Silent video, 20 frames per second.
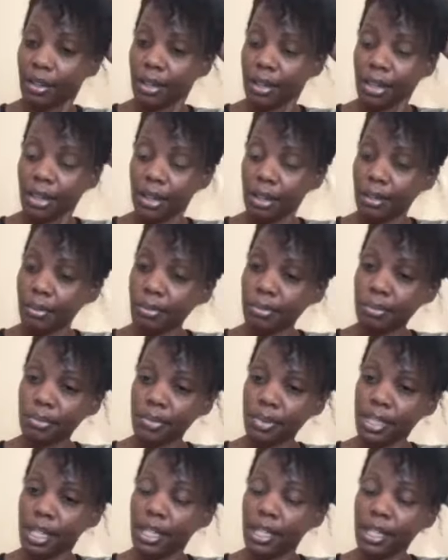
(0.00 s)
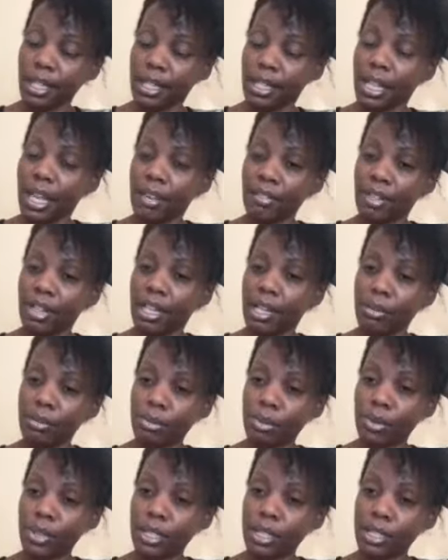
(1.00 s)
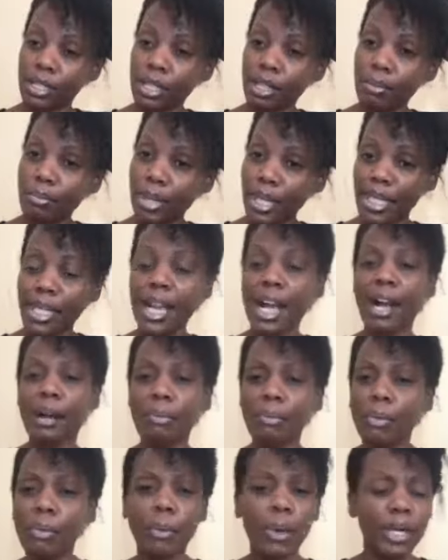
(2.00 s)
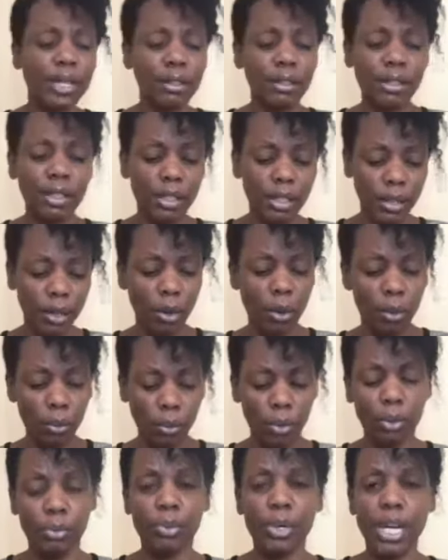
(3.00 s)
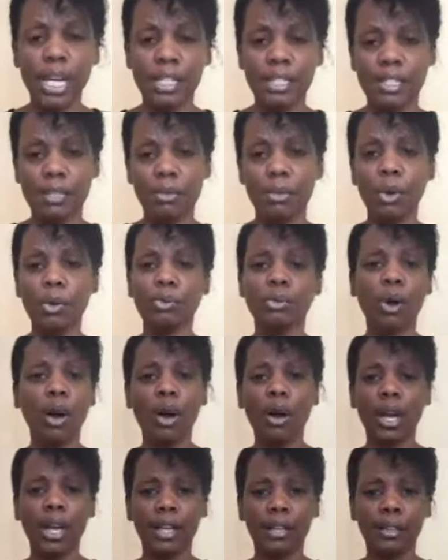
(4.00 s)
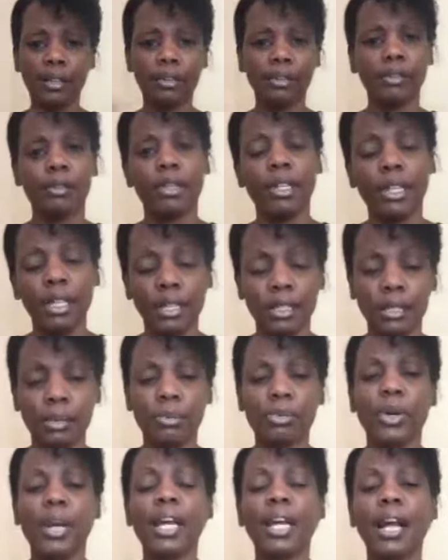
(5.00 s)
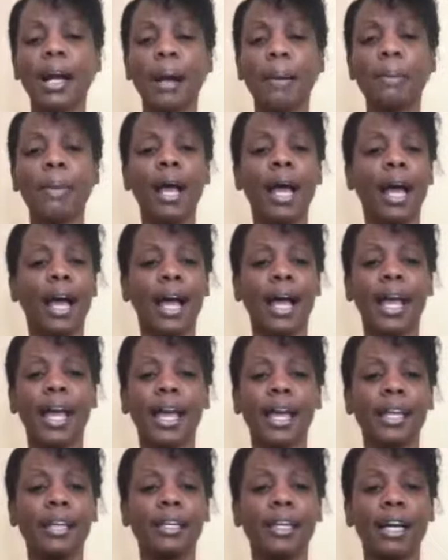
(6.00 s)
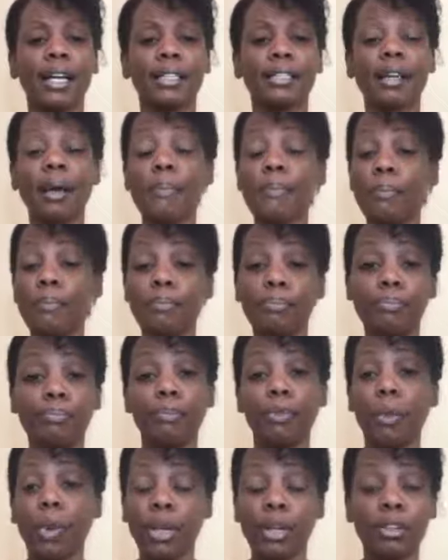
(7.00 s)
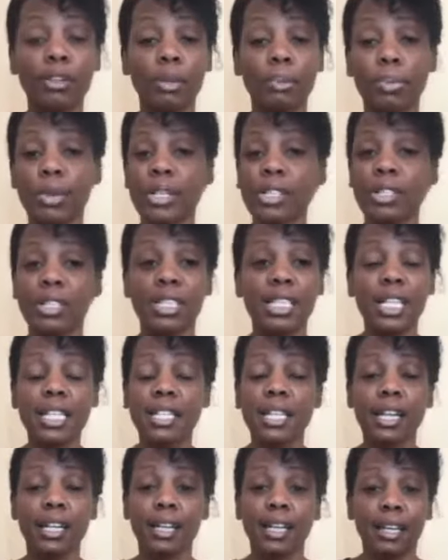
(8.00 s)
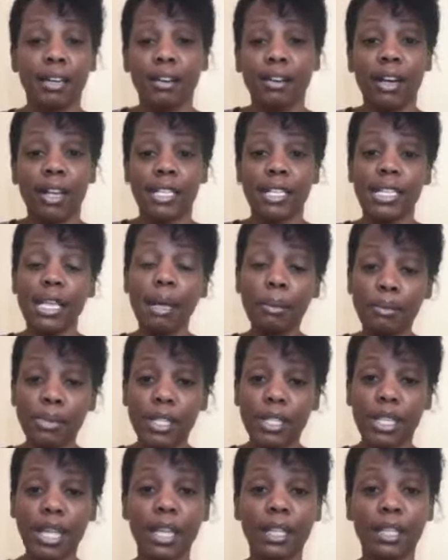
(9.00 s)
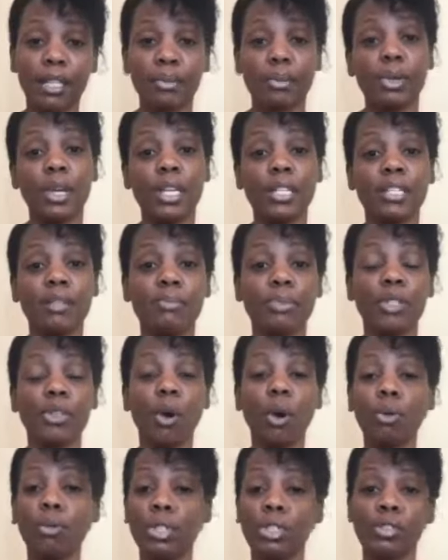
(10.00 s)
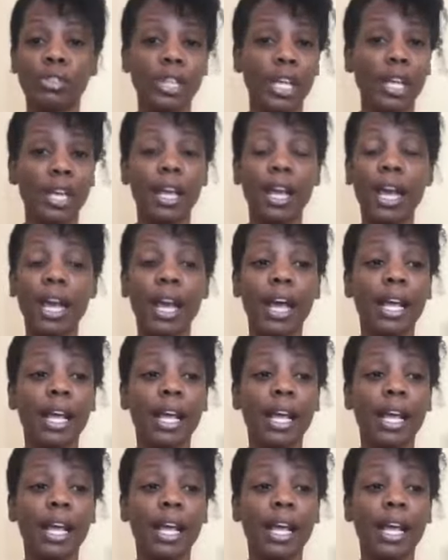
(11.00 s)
um, they have a name for it. But yeah, when, you know, relationship go wrong and there's a breakup and uh, some one of the person just cannot accept that the relationship is over. So they,